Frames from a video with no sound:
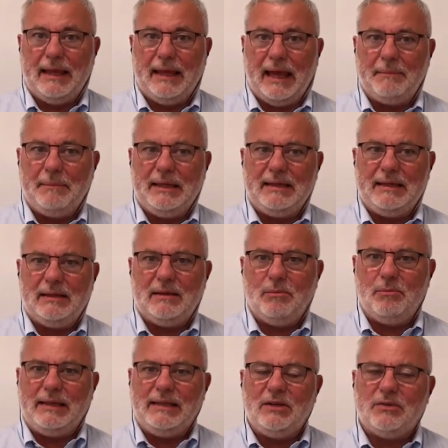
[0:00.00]
mean,
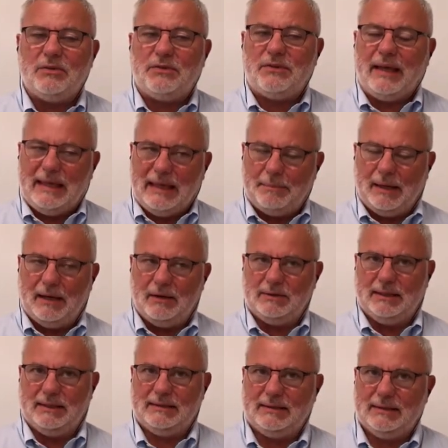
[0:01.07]
when you think about
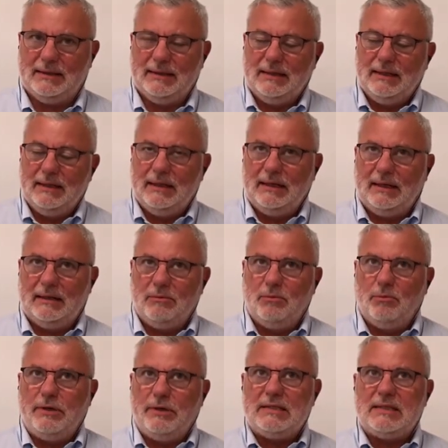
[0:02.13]
it,
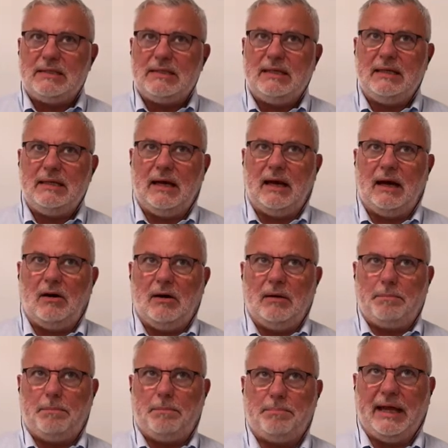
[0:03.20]
we see our
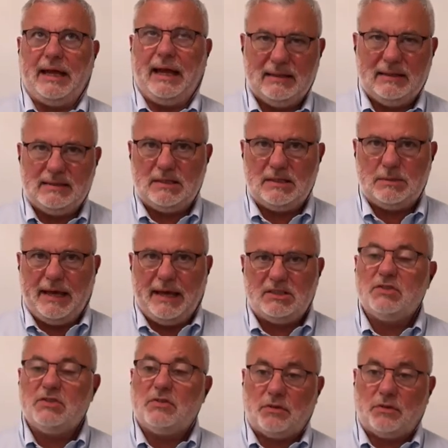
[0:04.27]
dialysis
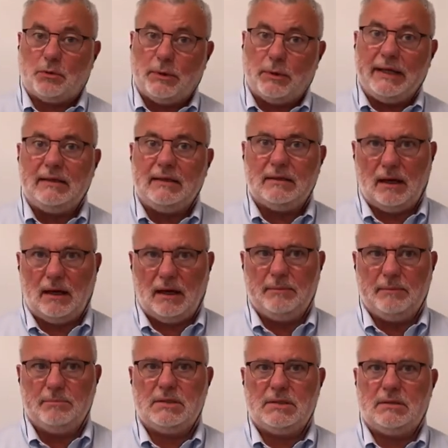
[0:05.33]
patients 3
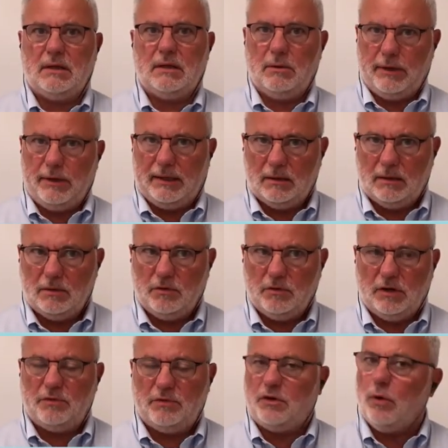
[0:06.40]
times a week
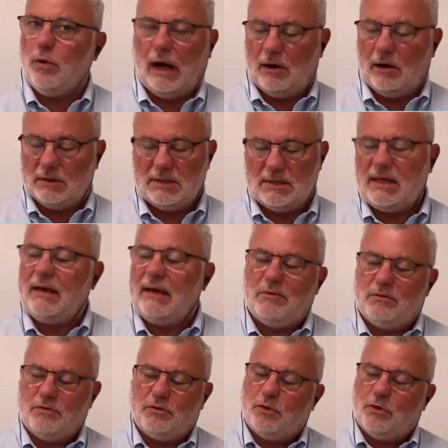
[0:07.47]
for a few hours, say
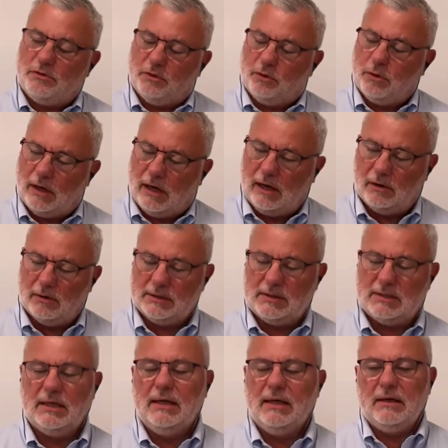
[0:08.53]
for 4 hours.
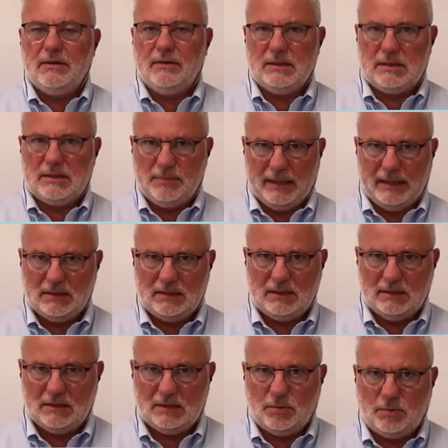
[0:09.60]
This makes
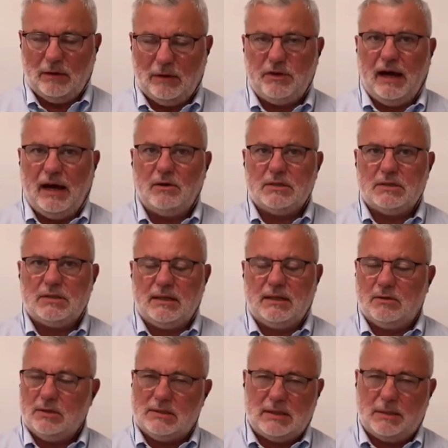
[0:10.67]
this 12 hours.
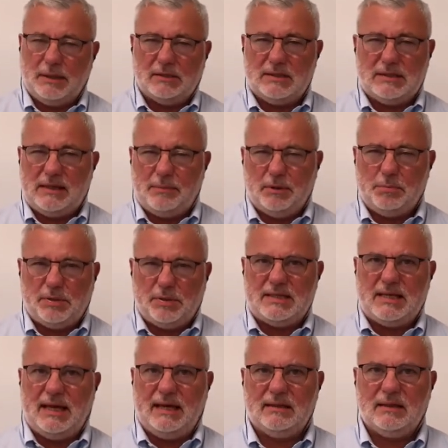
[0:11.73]
It's about
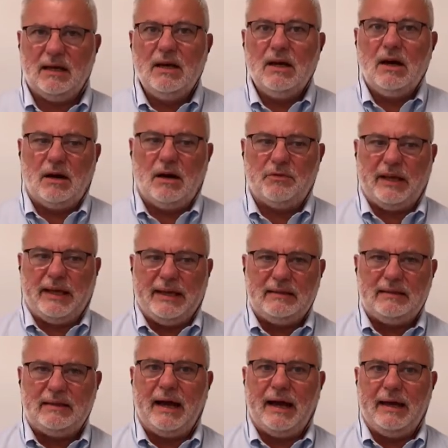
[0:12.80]
7% of the
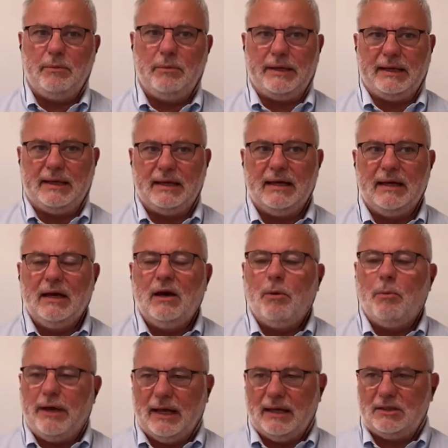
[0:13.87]
entire week.
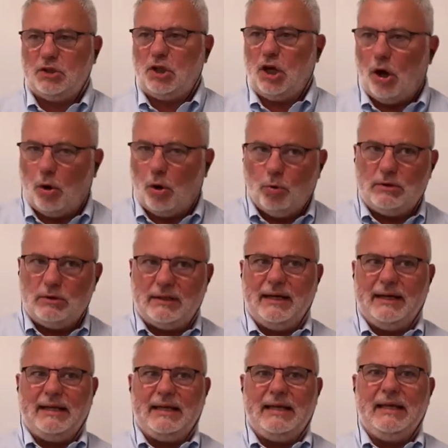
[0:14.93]
We are
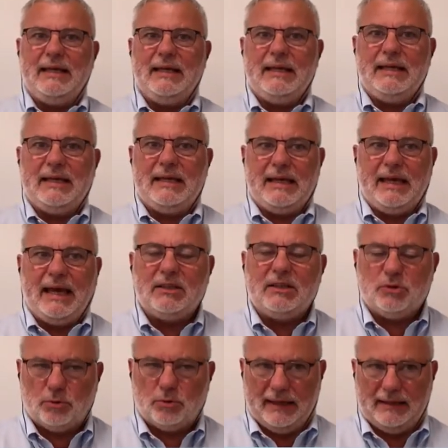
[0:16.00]
totally
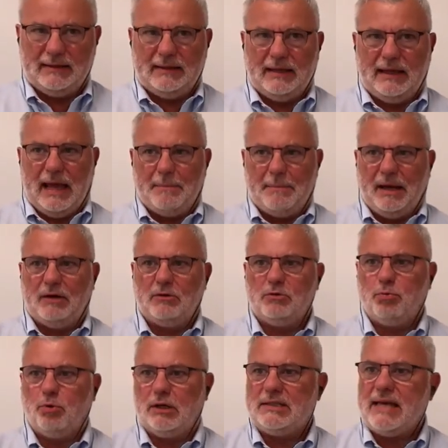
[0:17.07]
ignorant about
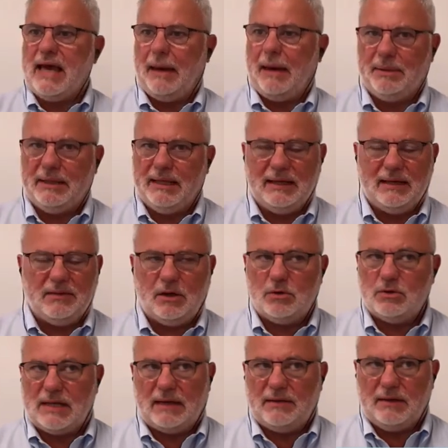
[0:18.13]
what's happening in
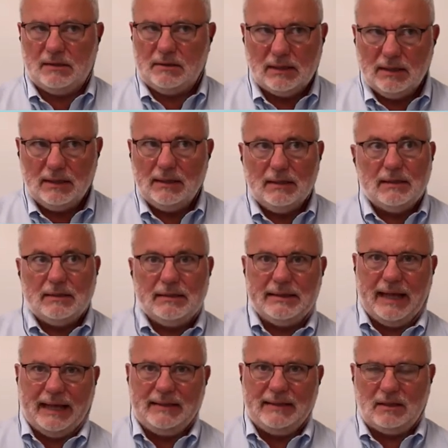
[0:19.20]
those other
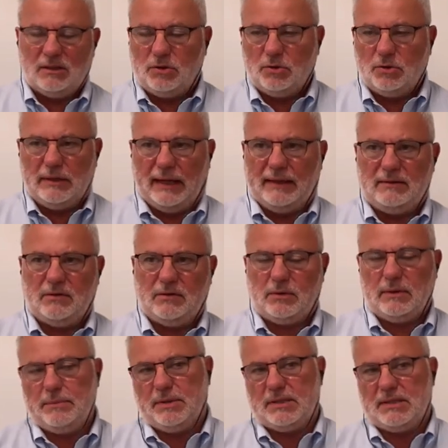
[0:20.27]
92,
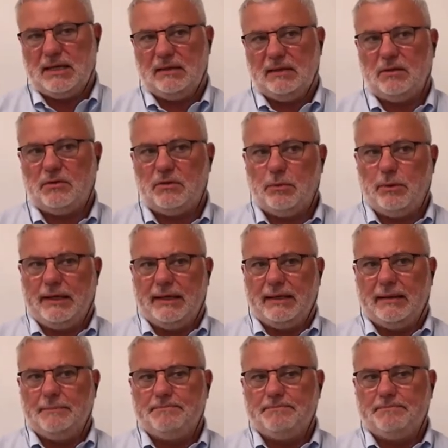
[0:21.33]
93% of the week.